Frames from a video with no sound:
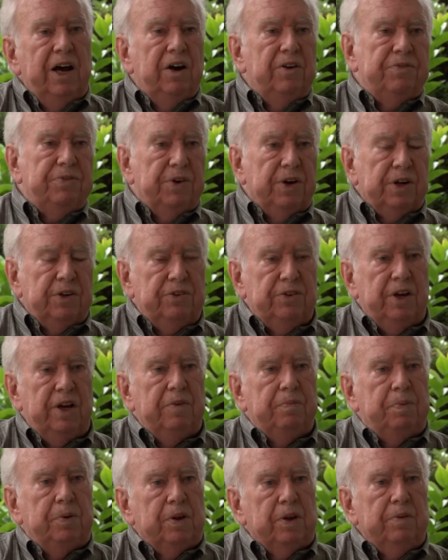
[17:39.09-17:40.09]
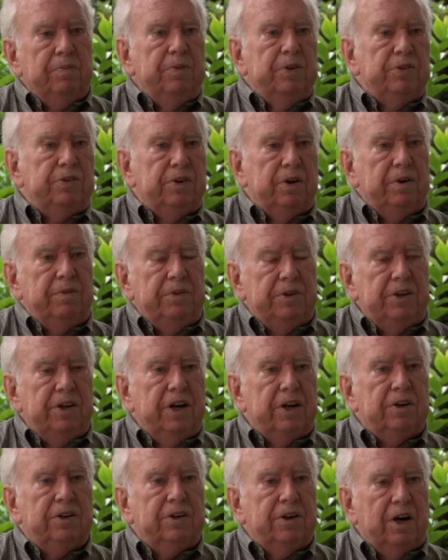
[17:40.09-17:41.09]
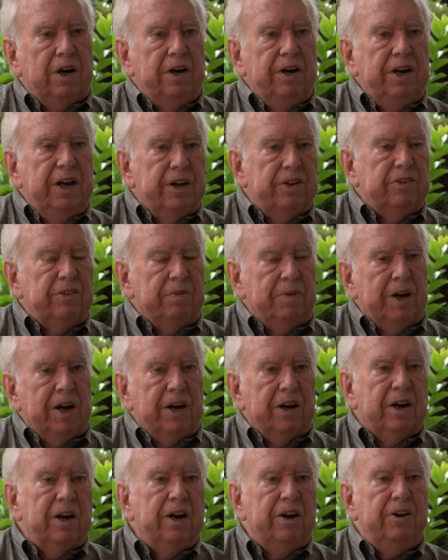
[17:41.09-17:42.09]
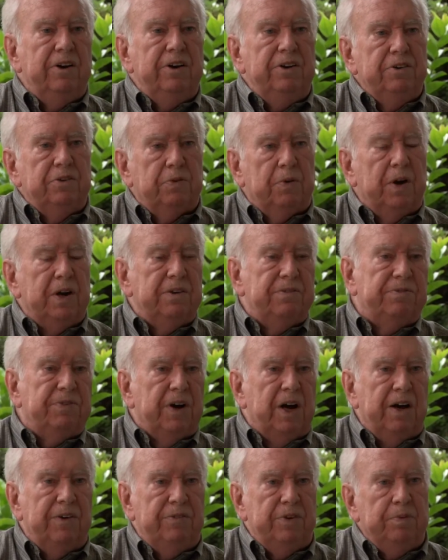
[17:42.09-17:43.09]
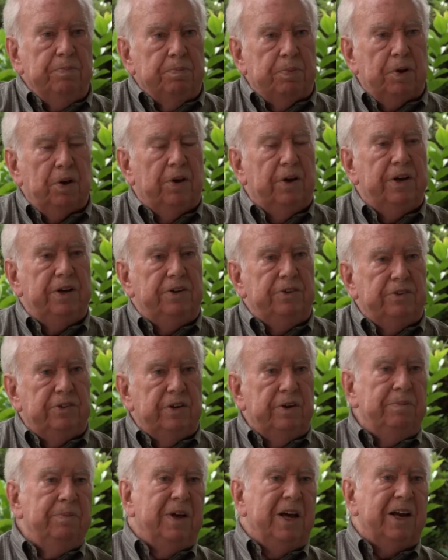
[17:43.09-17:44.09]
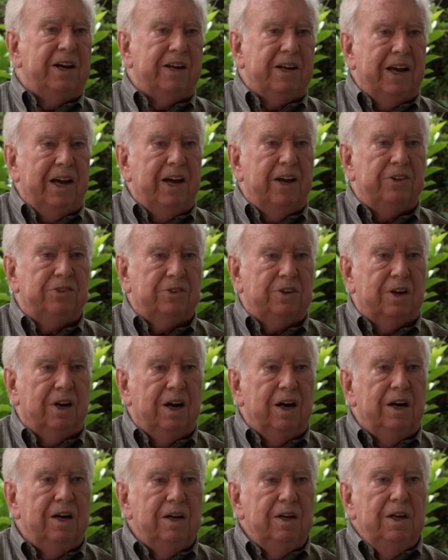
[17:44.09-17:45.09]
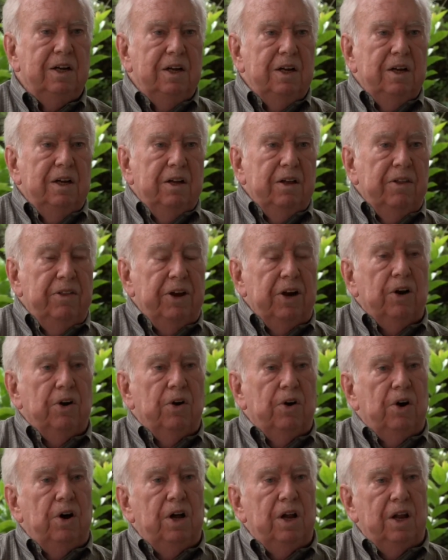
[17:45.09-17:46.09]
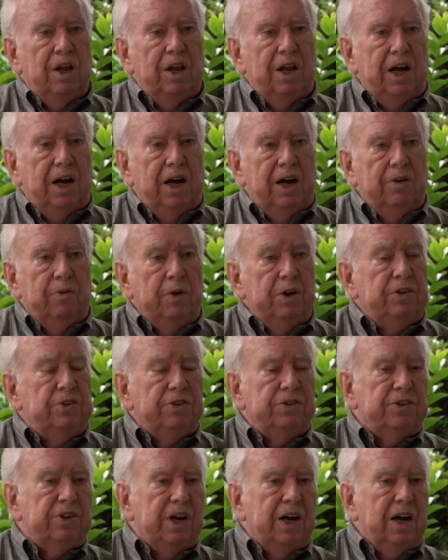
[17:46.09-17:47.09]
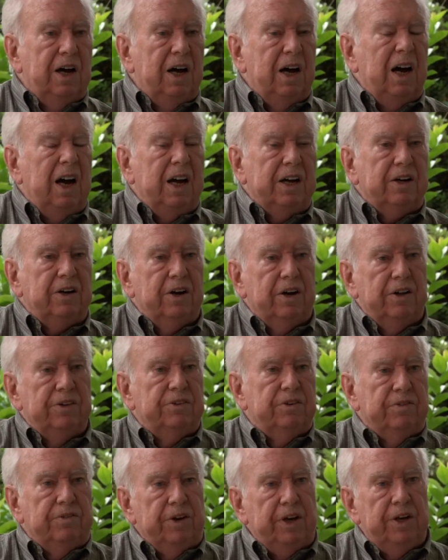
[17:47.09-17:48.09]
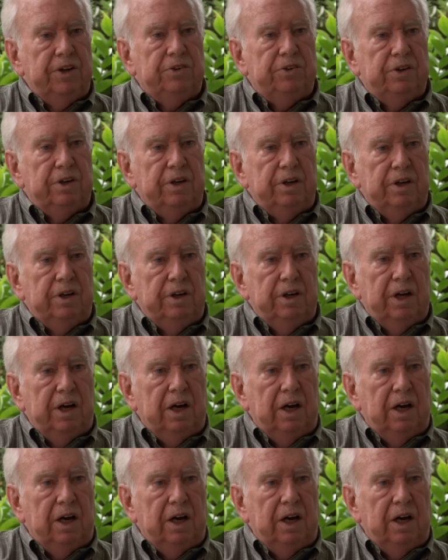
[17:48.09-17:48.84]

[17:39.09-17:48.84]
for example, the Missouri Botanical Garden has about 125 employees in Madagascar. They're all, which is a high conservation